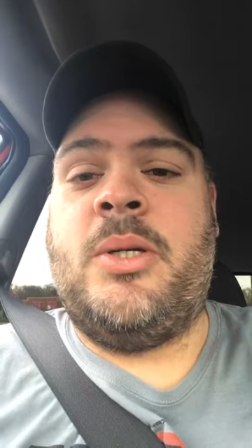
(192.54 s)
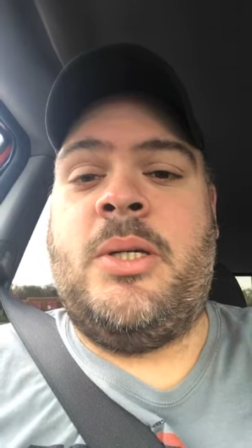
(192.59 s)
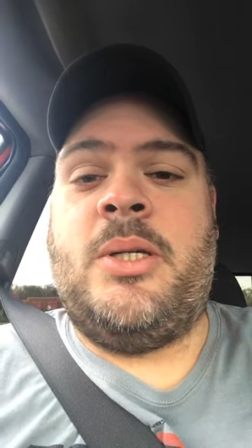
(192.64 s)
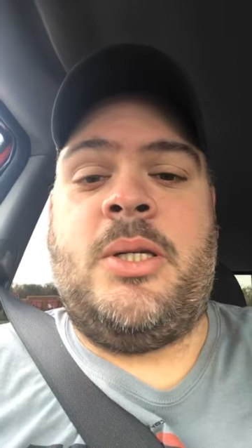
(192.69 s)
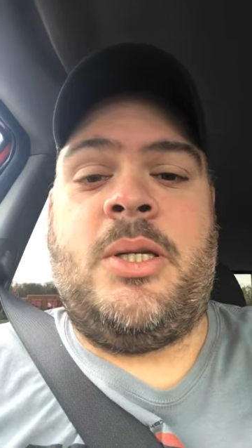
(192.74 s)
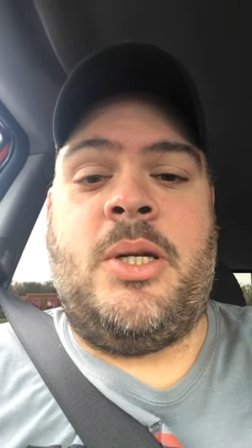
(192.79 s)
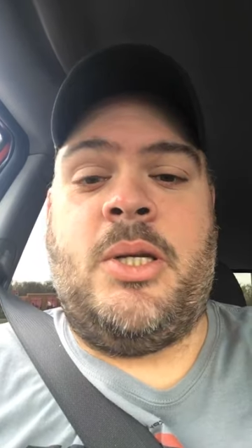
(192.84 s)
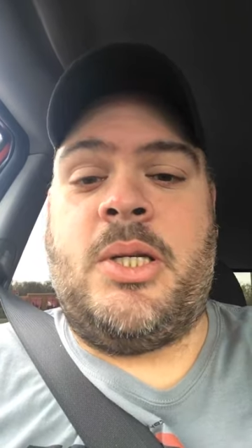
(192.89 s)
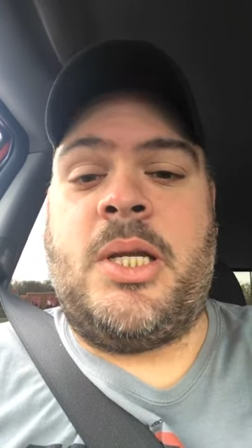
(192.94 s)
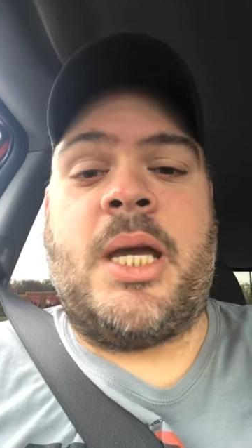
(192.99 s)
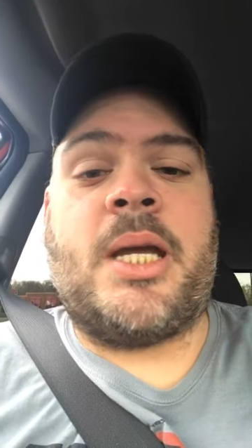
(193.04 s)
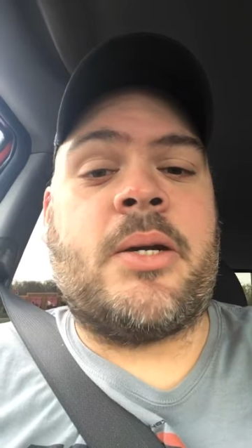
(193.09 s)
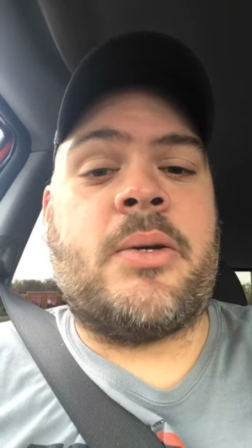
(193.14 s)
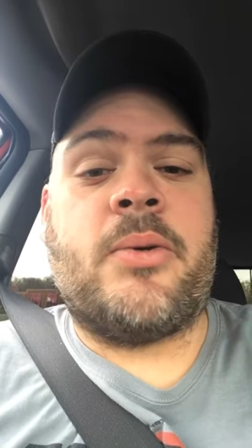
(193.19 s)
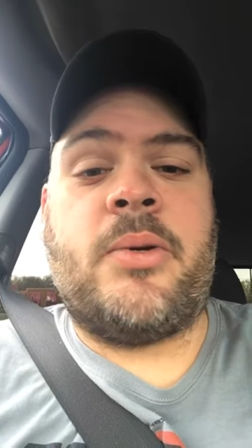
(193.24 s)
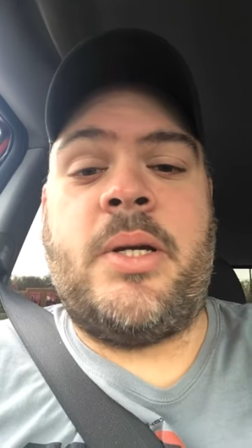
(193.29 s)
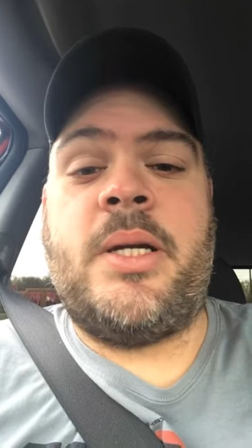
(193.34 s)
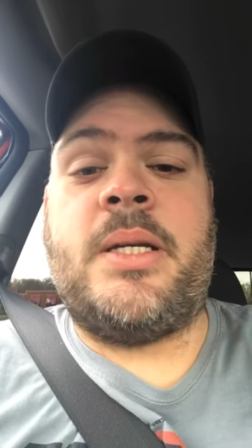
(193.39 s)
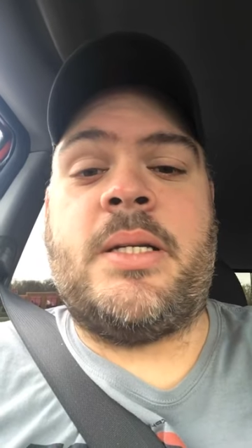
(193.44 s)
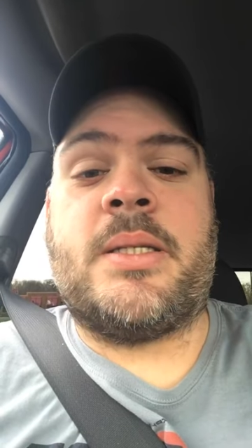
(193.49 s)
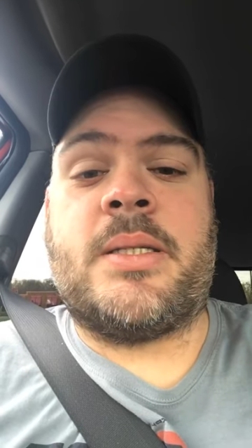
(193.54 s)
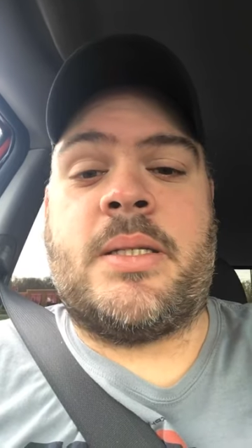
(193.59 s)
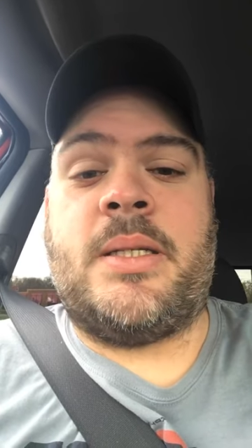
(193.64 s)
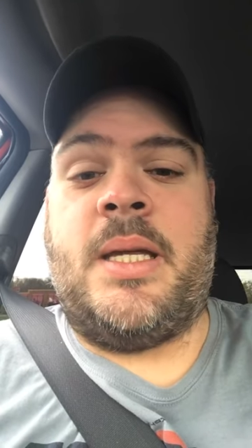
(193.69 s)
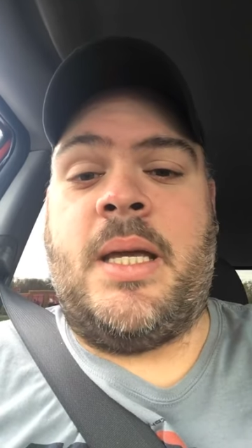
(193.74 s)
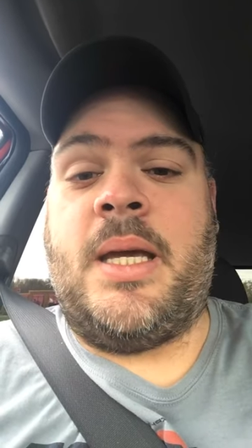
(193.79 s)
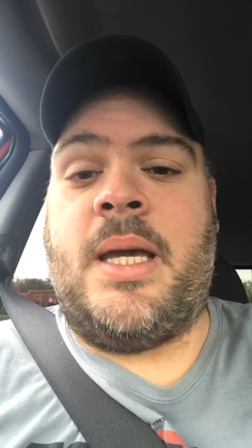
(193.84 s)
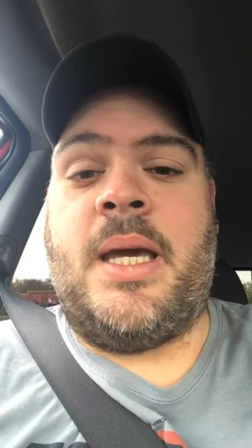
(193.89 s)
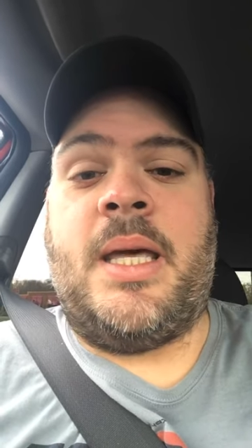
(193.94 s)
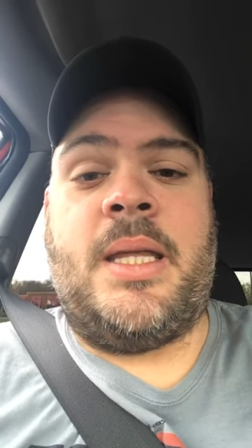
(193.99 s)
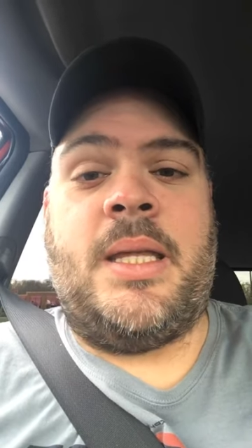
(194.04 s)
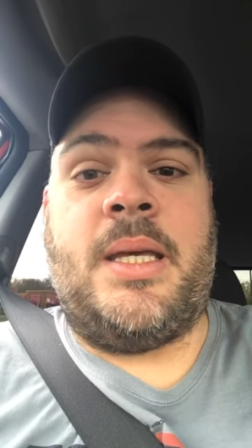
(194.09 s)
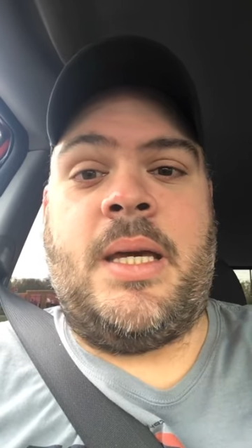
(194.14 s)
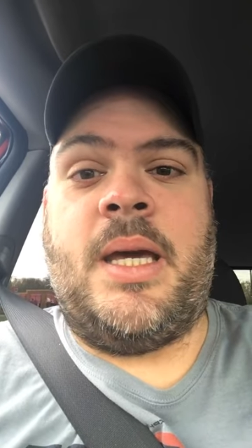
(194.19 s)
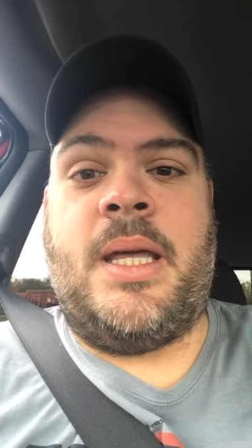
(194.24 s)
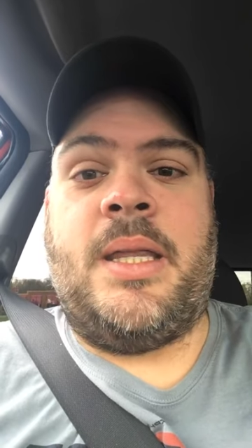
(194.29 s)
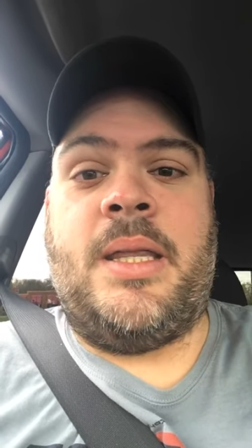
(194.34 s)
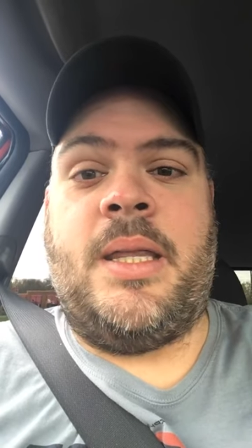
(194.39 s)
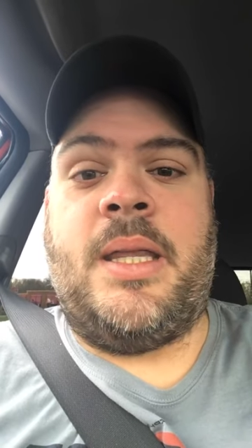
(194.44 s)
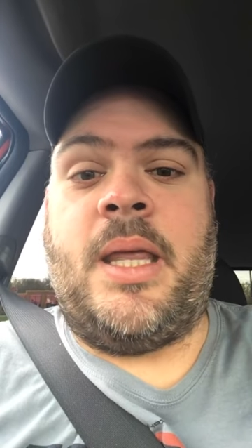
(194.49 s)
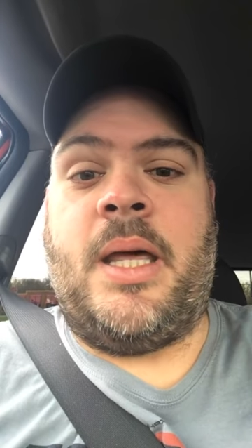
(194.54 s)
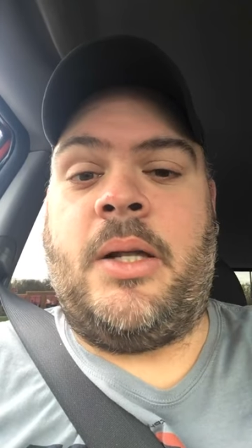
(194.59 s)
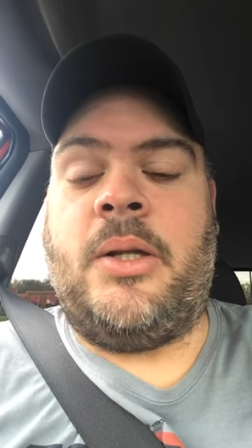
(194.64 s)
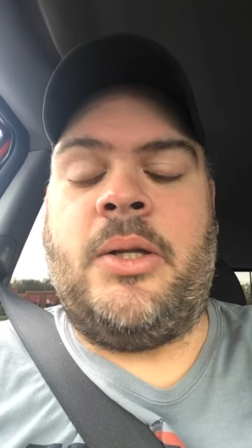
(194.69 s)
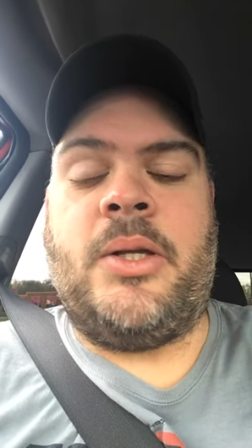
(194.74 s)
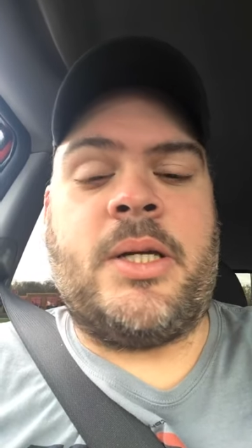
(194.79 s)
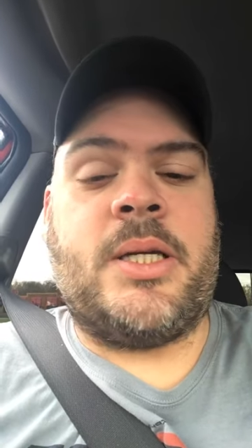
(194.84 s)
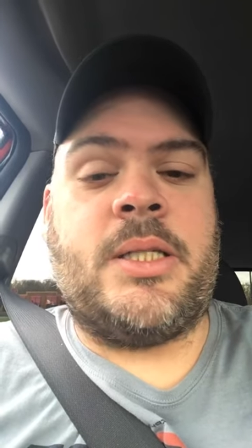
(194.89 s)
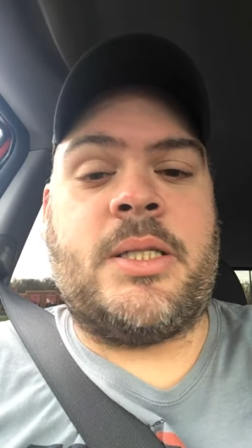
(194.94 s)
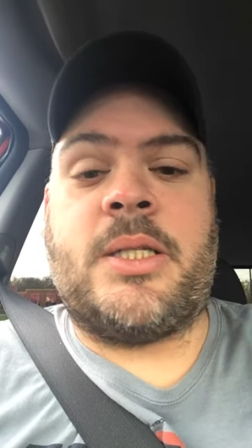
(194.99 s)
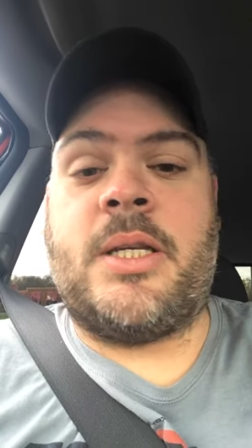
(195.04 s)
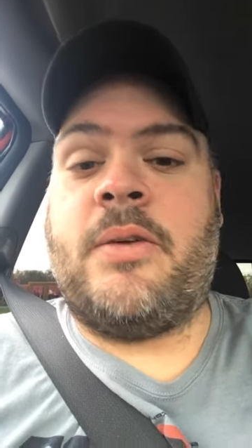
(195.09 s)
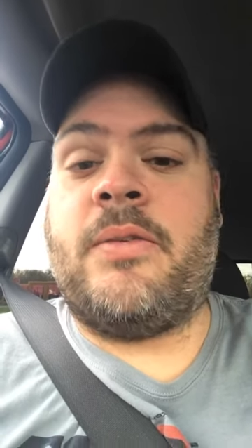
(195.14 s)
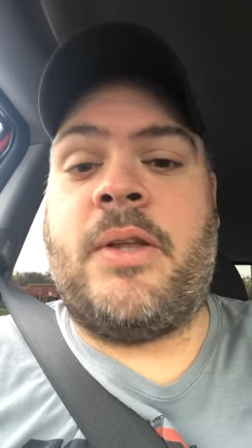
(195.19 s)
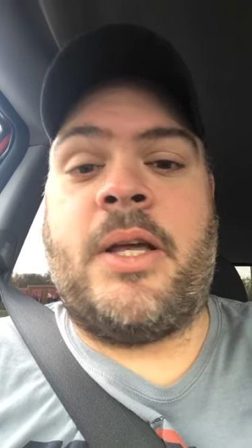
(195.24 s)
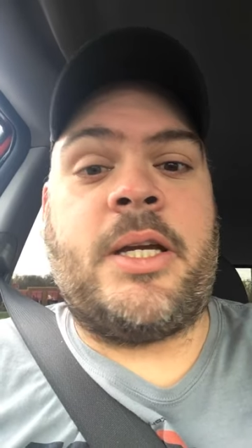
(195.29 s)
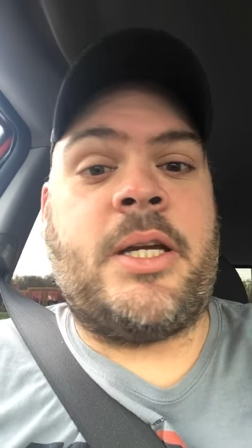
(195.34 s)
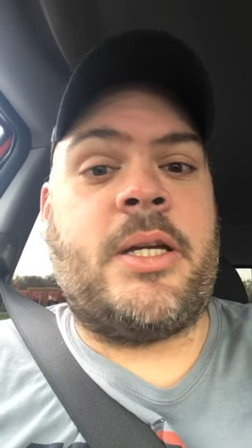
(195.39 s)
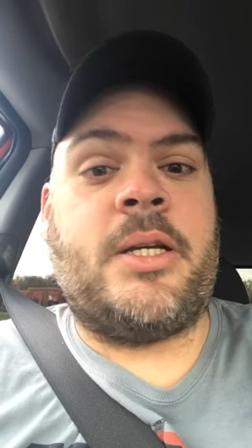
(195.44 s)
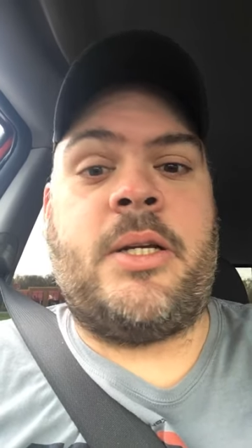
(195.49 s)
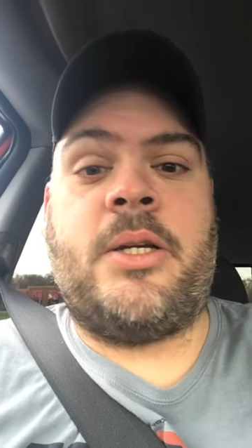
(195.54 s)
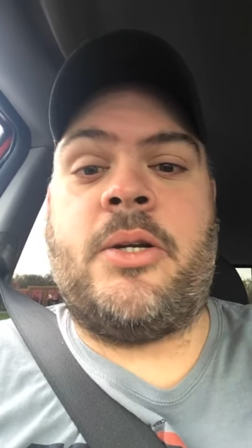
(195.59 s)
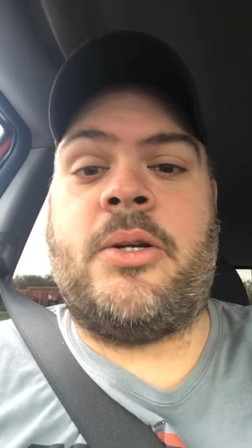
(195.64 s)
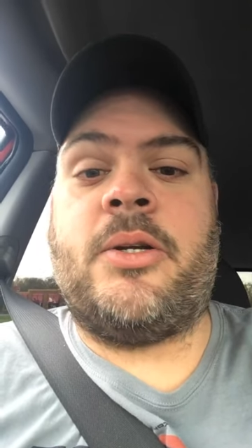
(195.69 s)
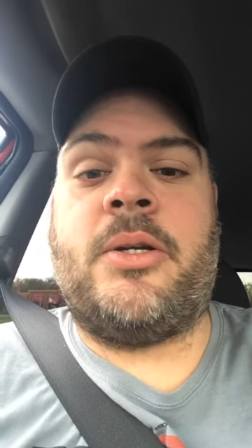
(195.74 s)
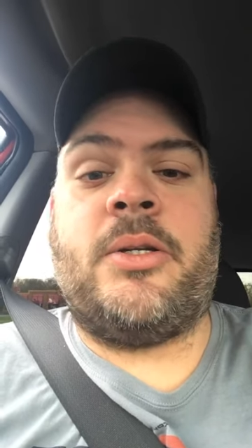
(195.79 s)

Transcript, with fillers: you take a risk, and and they'll look at stuff like your your,